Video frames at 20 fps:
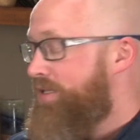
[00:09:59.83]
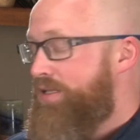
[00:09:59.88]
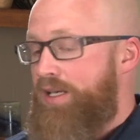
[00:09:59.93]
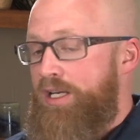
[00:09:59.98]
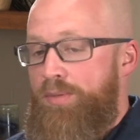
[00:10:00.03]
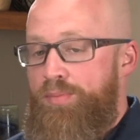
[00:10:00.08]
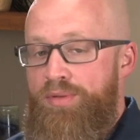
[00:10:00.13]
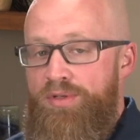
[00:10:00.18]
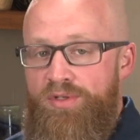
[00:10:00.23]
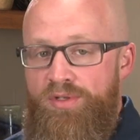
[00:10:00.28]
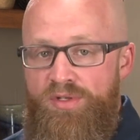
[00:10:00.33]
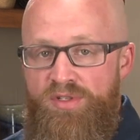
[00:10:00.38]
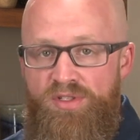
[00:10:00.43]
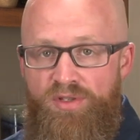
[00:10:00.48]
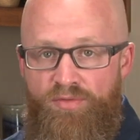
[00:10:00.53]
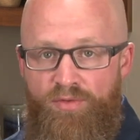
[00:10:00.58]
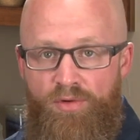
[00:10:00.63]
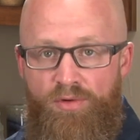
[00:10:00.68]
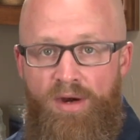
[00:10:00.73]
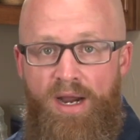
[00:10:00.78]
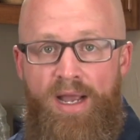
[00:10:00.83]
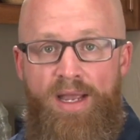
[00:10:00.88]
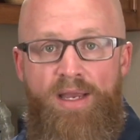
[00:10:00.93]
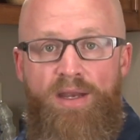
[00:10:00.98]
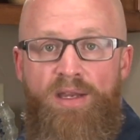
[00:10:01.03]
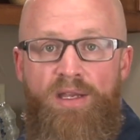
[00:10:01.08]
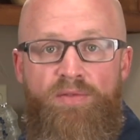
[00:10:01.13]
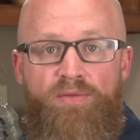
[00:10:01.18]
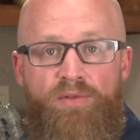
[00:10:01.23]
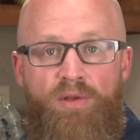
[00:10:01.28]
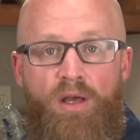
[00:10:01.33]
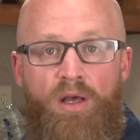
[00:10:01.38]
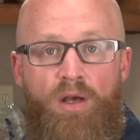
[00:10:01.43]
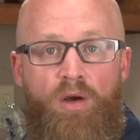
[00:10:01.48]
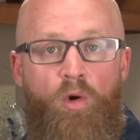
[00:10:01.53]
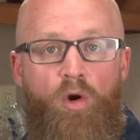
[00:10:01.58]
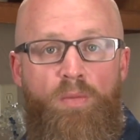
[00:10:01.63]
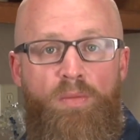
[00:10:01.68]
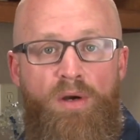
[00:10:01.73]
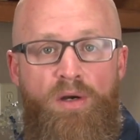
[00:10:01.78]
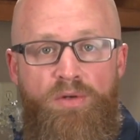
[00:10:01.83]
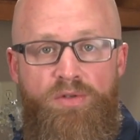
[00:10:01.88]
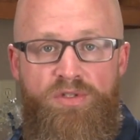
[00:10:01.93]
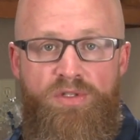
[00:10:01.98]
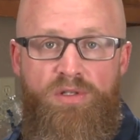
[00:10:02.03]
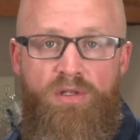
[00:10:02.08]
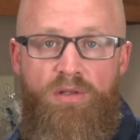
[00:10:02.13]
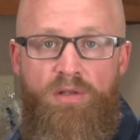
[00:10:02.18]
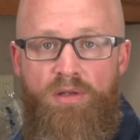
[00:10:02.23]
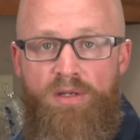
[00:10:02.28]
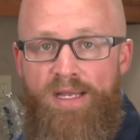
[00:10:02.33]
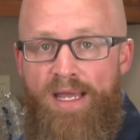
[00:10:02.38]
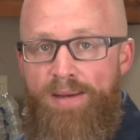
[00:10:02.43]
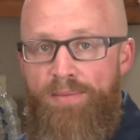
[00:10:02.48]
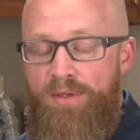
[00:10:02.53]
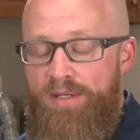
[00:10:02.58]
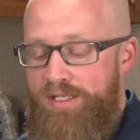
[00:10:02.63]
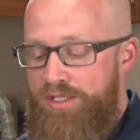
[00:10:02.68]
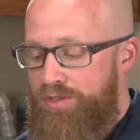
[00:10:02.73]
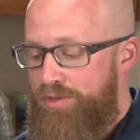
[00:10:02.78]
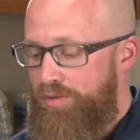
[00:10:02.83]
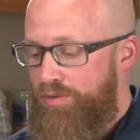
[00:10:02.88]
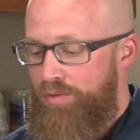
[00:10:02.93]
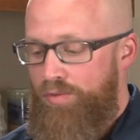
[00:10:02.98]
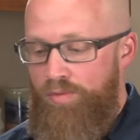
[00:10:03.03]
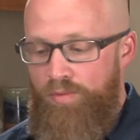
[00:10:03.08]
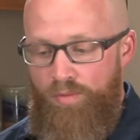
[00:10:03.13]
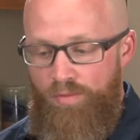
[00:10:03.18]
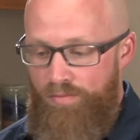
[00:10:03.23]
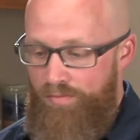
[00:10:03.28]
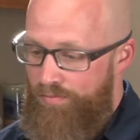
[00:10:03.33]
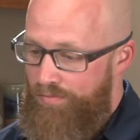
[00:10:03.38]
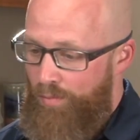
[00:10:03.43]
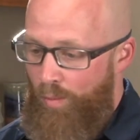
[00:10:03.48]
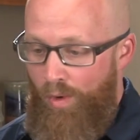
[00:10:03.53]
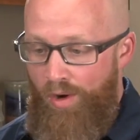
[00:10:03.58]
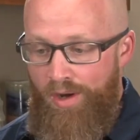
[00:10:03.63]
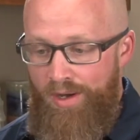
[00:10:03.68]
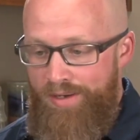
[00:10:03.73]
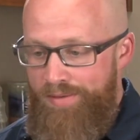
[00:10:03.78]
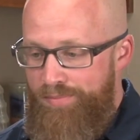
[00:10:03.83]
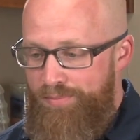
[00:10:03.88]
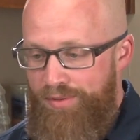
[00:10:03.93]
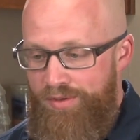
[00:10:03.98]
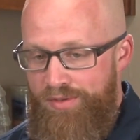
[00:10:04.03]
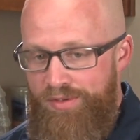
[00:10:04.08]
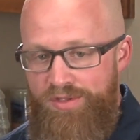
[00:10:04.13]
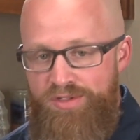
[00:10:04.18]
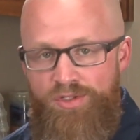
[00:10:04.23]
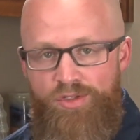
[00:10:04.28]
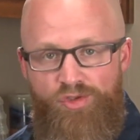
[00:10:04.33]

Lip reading: is going to produce a variety of hormones, namely to one, produce